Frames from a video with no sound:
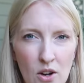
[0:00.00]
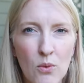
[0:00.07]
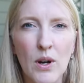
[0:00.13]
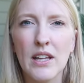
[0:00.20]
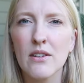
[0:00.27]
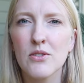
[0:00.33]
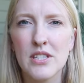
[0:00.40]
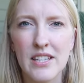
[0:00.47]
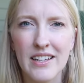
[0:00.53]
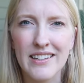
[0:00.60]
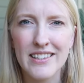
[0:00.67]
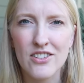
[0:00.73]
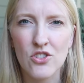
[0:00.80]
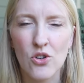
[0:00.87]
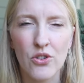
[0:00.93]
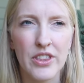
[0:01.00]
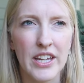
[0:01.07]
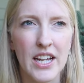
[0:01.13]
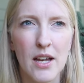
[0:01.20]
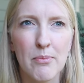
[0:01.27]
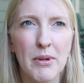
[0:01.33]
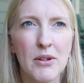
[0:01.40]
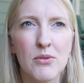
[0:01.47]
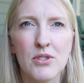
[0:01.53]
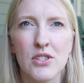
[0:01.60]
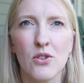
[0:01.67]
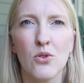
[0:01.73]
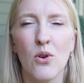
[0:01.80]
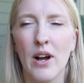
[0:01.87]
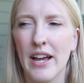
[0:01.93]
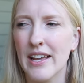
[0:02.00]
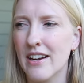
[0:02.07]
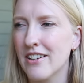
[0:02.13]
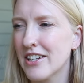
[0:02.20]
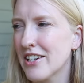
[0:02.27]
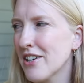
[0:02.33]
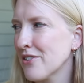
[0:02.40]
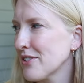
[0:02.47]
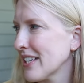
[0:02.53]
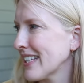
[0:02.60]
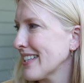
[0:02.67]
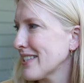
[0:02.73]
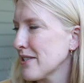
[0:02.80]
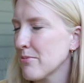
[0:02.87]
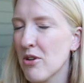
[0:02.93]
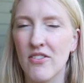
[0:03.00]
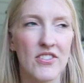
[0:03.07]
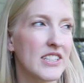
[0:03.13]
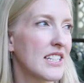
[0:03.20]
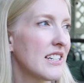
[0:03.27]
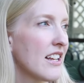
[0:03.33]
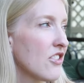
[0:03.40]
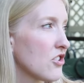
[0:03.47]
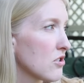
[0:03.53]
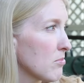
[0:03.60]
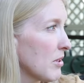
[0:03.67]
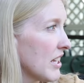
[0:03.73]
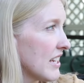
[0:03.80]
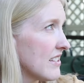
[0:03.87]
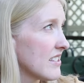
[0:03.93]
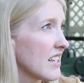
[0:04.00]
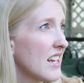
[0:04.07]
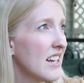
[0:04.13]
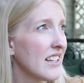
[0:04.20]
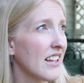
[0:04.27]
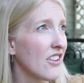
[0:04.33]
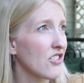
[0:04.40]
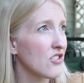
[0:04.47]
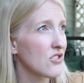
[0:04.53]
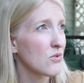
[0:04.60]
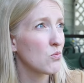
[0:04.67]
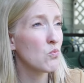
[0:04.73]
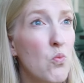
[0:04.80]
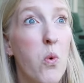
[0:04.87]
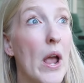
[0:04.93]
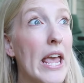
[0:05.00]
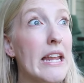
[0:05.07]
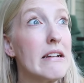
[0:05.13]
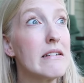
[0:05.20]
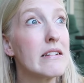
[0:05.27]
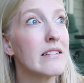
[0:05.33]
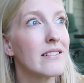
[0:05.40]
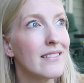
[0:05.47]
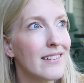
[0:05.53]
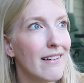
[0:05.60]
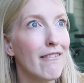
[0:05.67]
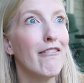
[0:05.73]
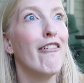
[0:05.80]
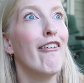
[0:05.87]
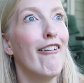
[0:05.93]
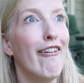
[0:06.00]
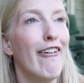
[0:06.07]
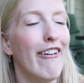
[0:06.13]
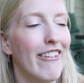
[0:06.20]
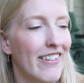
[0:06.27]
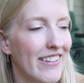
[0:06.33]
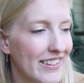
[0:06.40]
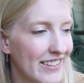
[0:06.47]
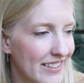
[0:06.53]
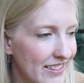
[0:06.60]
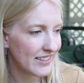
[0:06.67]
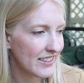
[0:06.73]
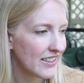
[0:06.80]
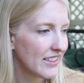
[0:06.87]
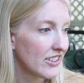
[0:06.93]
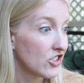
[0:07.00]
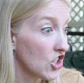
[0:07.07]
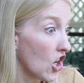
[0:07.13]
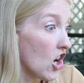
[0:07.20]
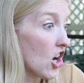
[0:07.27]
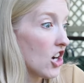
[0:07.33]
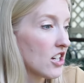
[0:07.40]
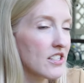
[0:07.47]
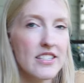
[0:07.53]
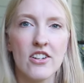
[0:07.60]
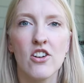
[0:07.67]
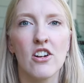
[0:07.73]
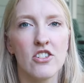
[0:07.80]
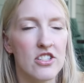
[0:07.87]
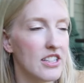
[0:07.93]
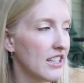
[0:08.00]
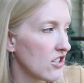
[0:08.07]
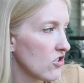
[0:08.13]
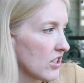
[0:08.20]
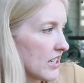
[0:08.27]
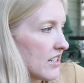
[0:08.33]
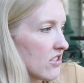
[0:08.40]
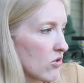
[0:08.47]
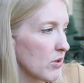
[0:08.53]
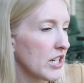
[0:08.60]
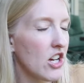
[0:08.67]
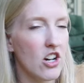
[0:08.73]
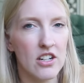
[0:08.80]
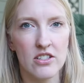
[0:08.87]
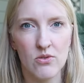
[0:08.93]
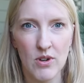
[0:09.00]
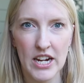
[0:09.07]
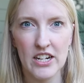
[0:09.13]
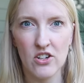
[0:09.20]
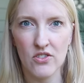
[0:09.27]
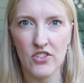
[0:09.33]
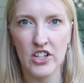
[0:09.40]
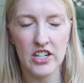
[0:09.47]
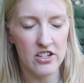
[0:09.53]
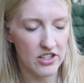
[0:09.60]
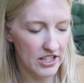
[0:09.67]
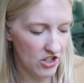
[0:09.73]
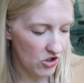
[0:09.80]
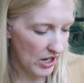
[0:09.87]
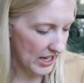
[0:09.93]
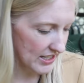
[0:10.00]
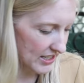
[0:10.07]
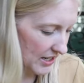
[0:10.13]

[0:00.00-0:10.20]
while I was setting this whole thing up, it was so quiet out here. I was like, this is perfect. And now there's planes. Now there's wind. Oh, dogs. There are literally three dogs right over here that you can't